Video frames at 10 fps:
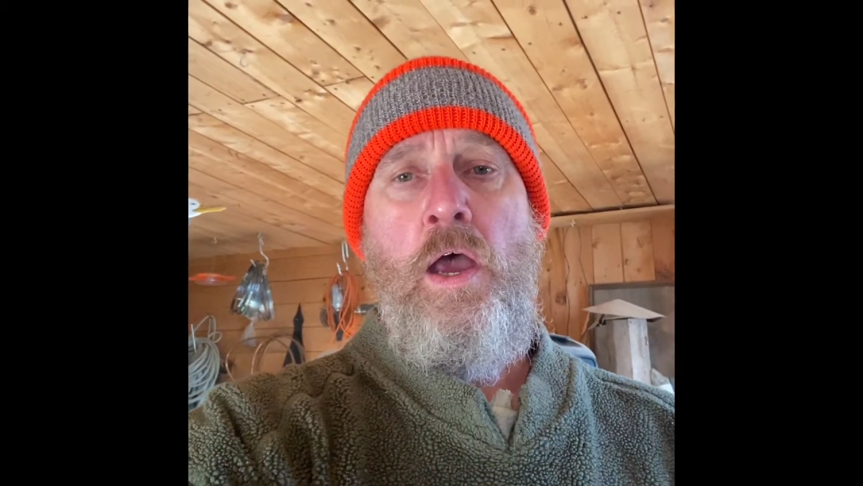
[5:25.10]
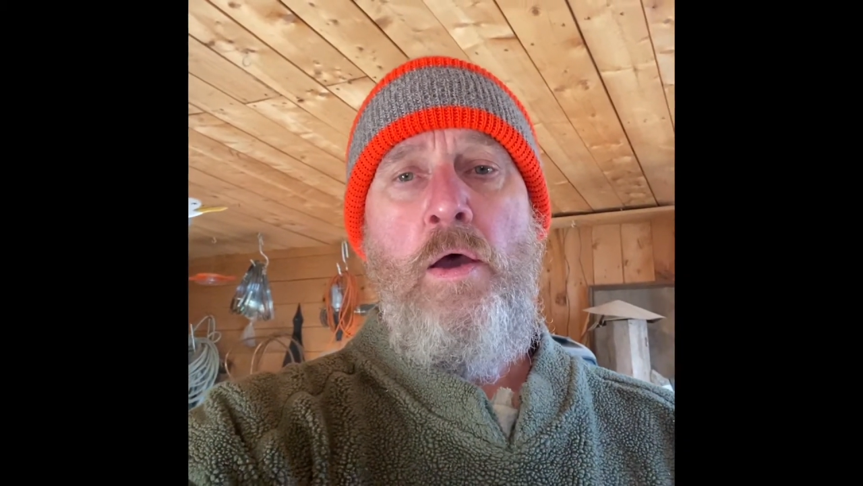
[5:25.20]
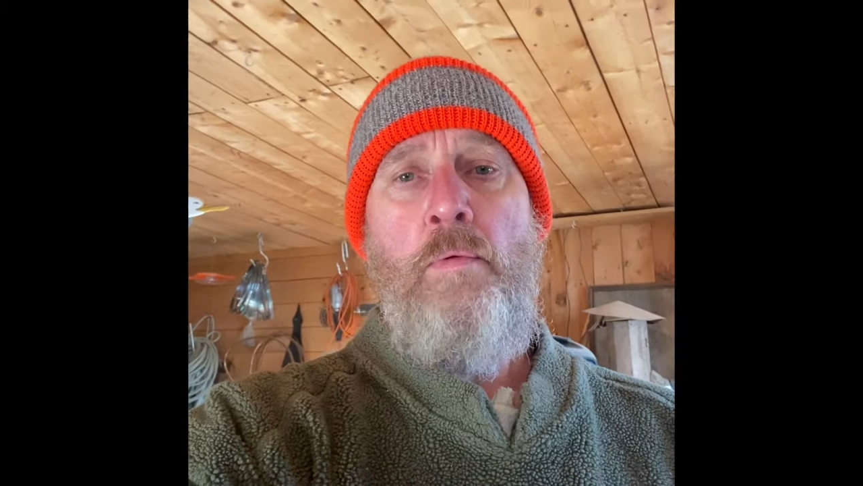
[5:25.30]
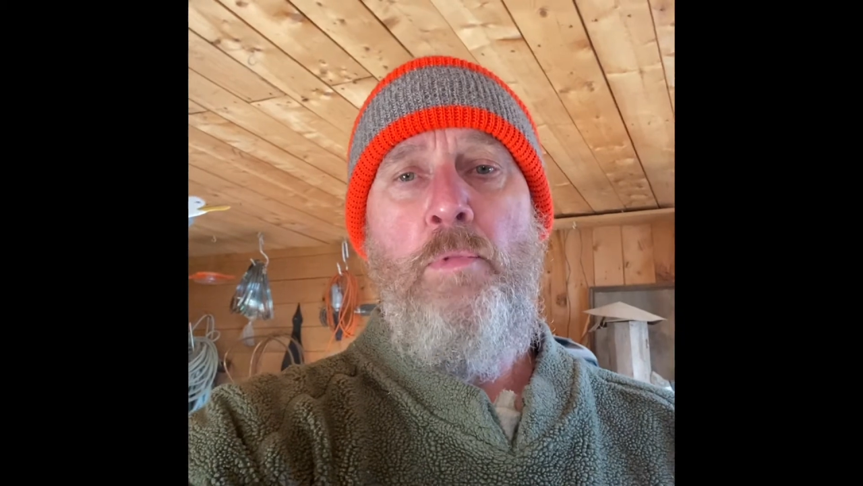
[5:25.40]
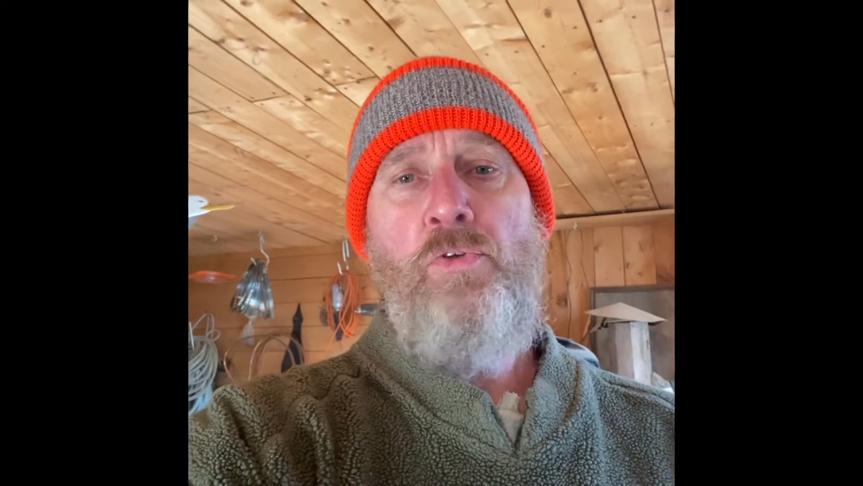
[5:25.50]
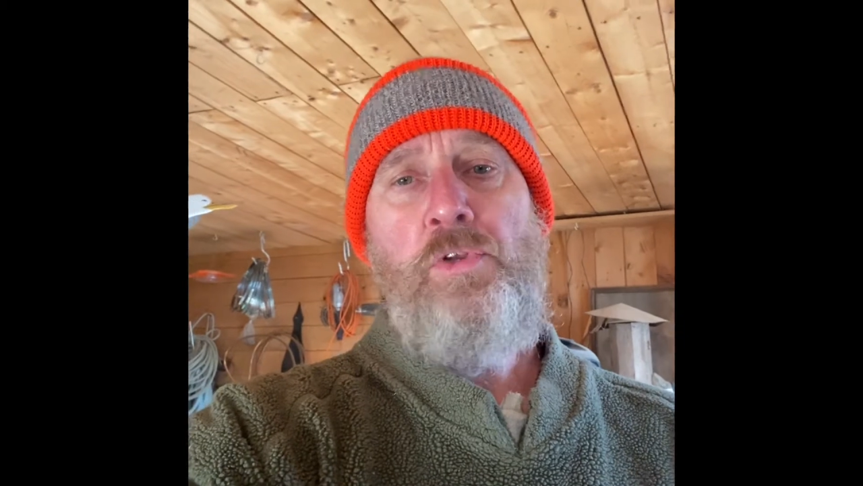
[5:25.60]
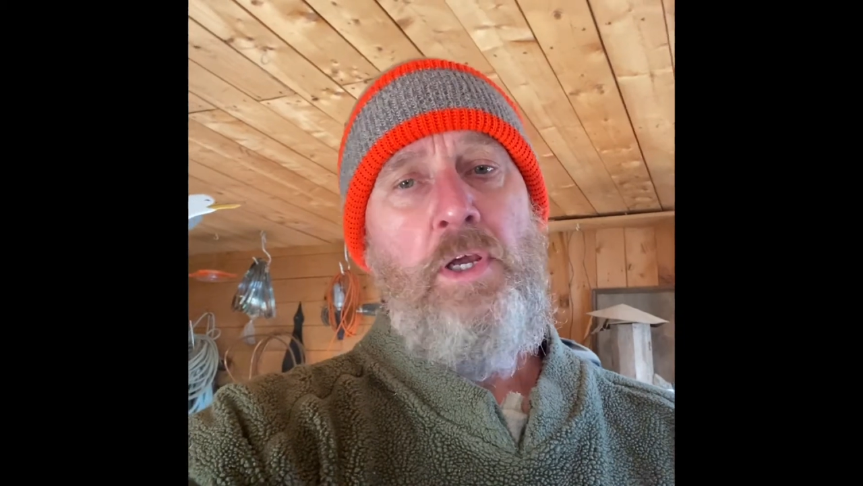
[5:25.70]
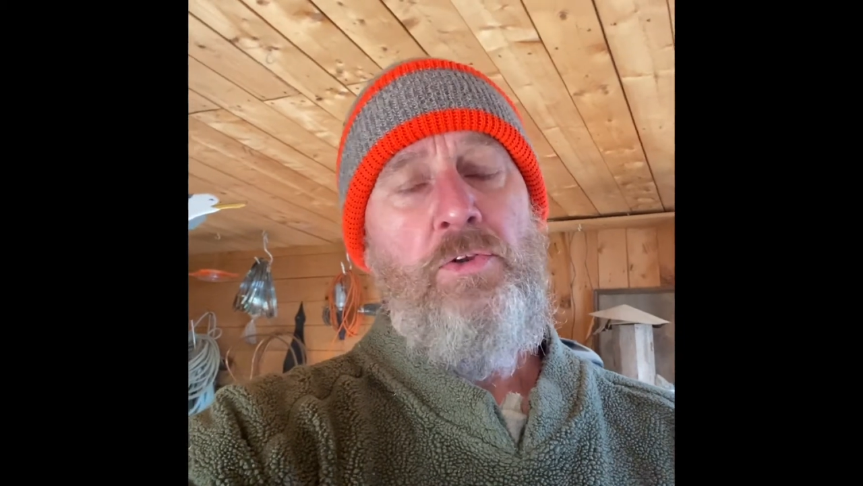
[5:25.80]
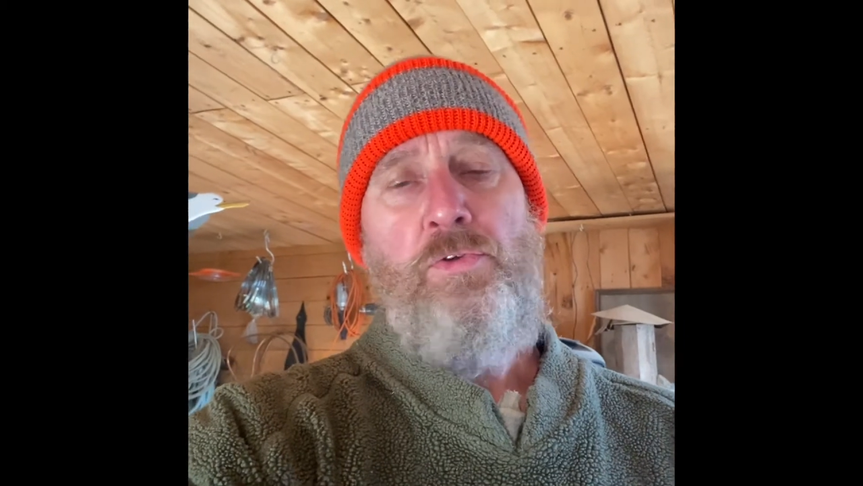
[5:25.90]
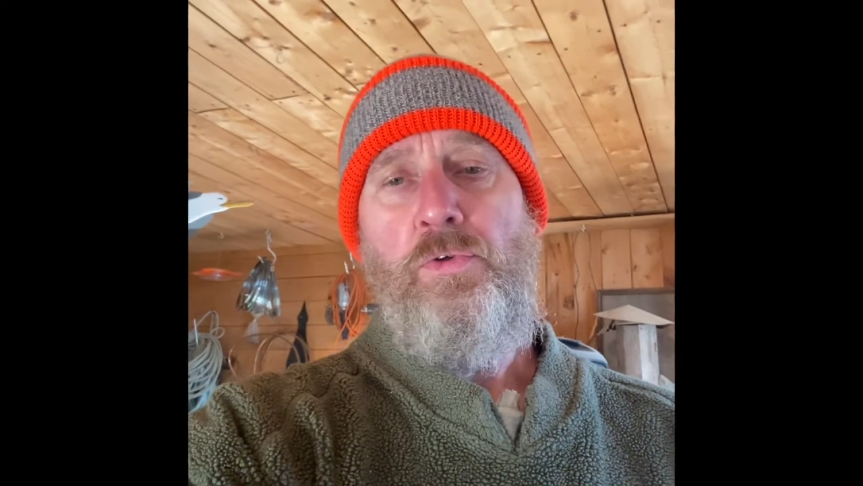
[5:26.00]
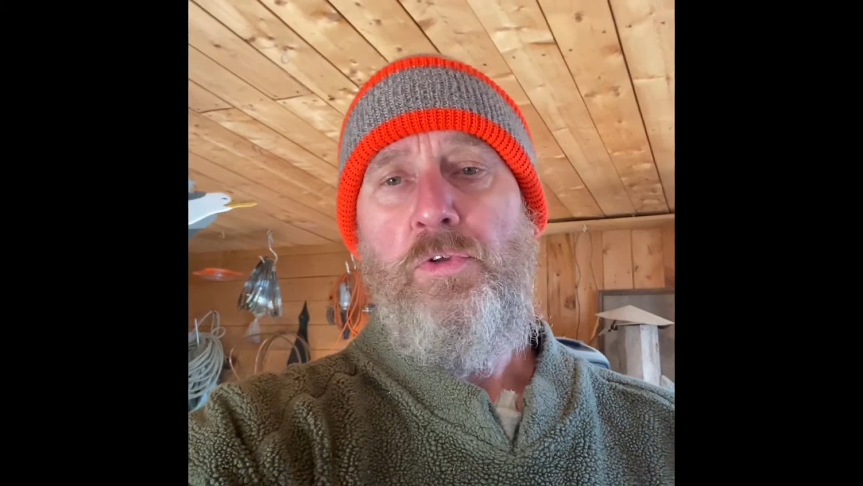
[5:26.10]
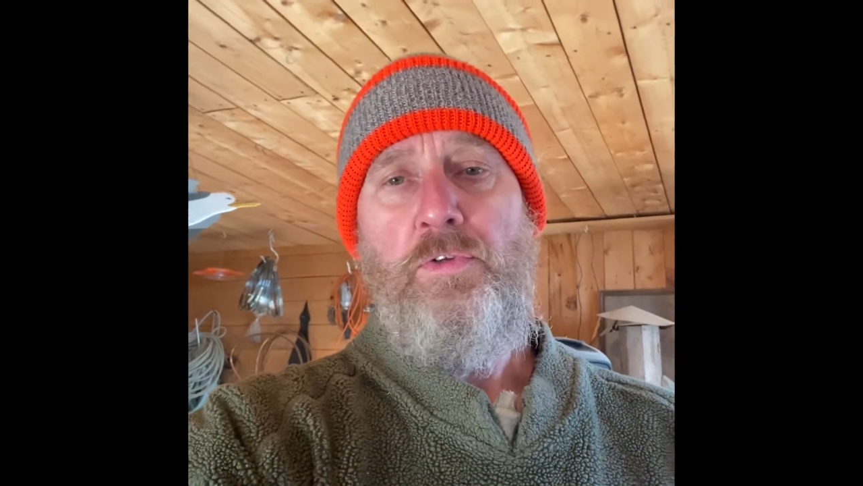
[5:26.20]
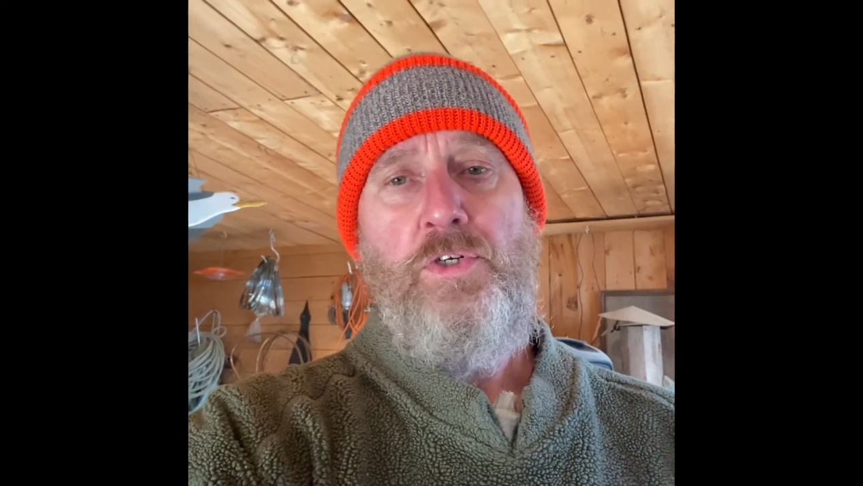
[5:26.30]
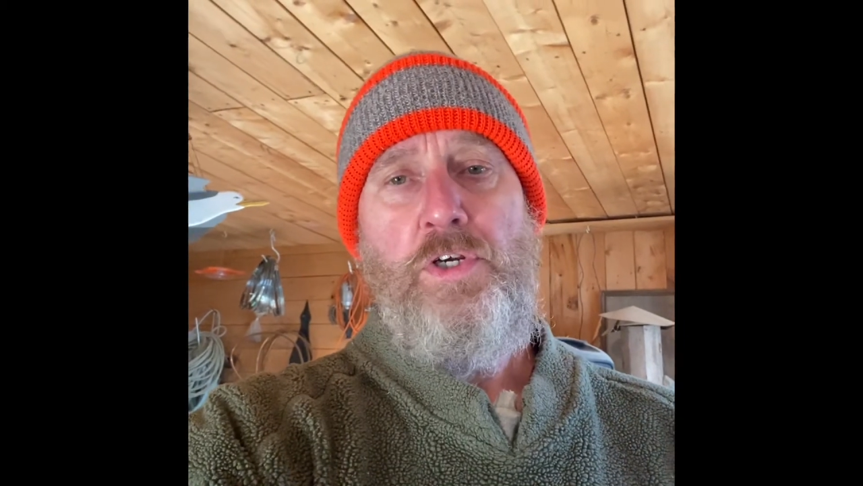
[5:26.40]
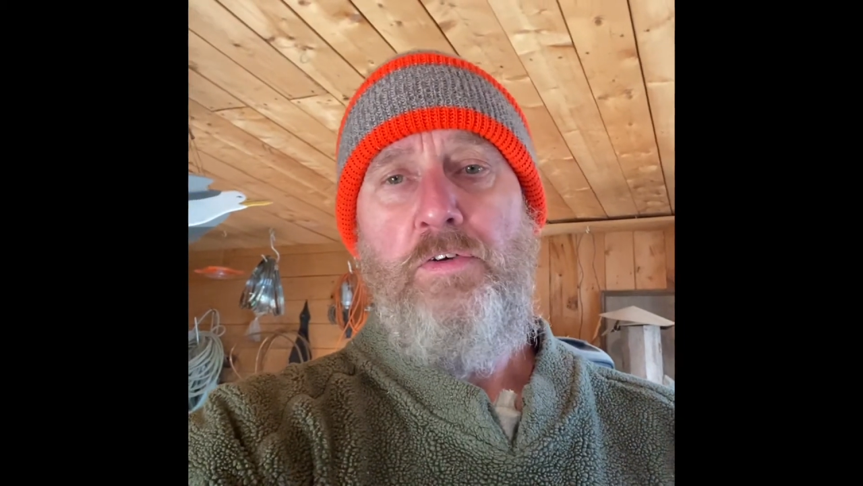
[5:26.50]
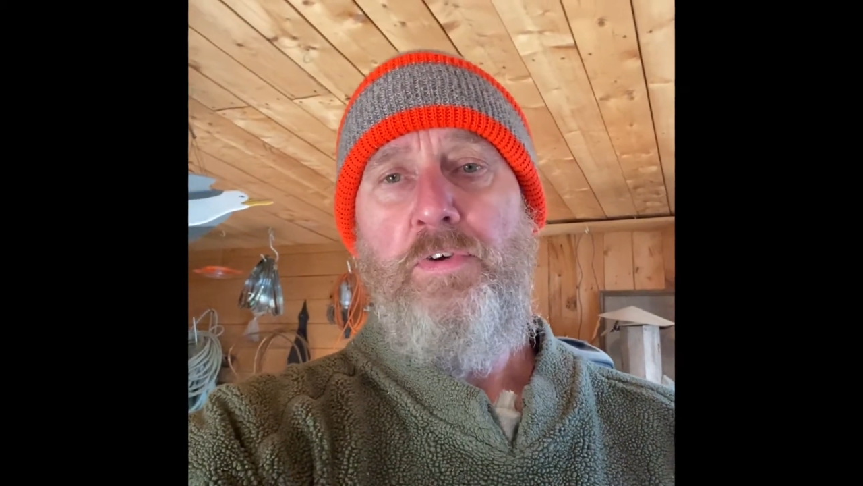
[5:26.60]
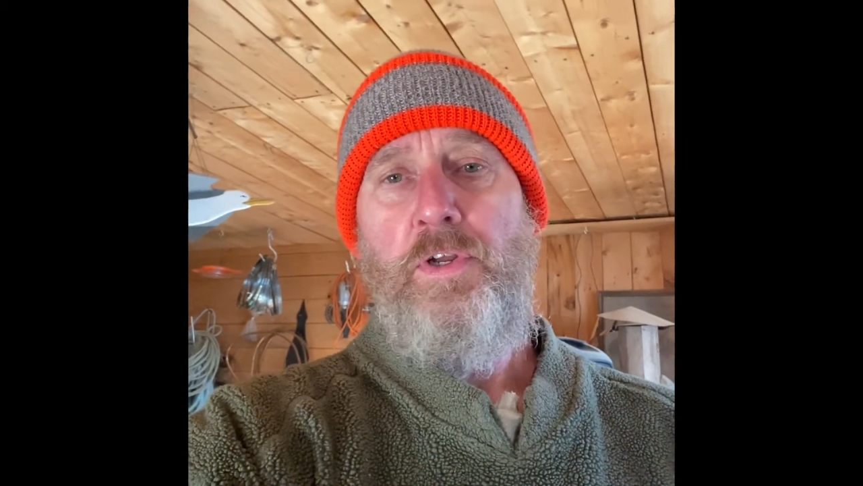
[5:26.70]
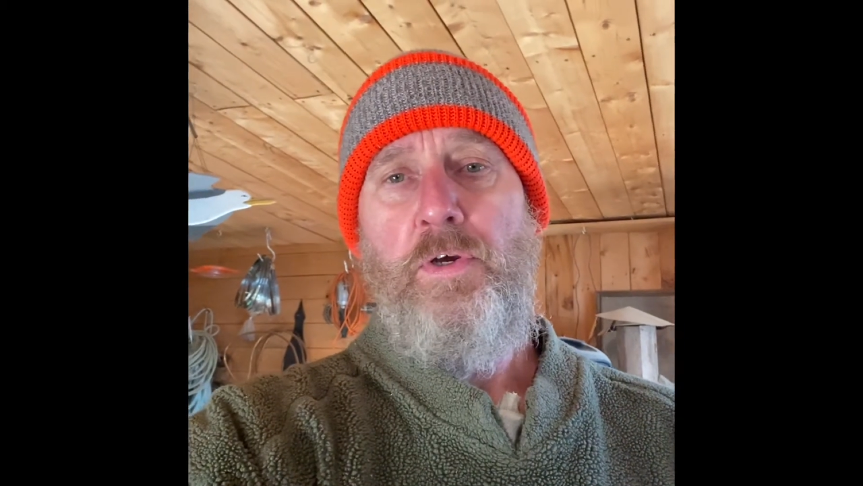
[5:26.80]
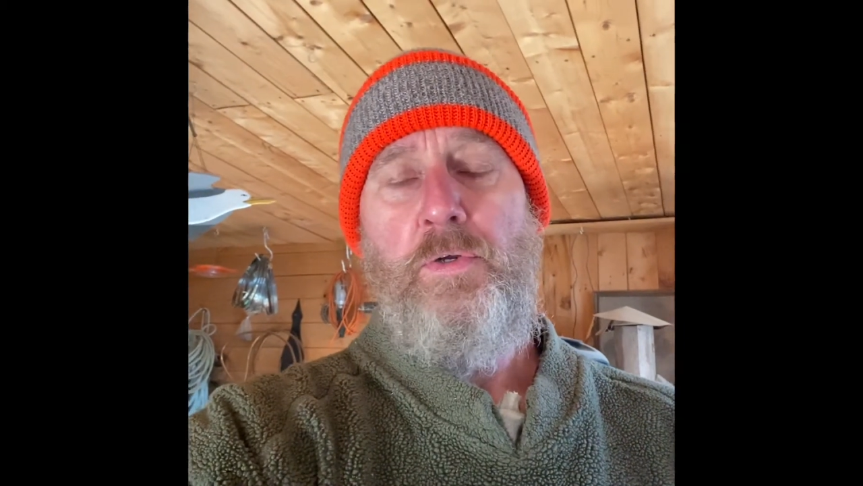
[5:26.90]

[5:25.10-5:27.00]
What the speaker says: Mostly I just use it to share video.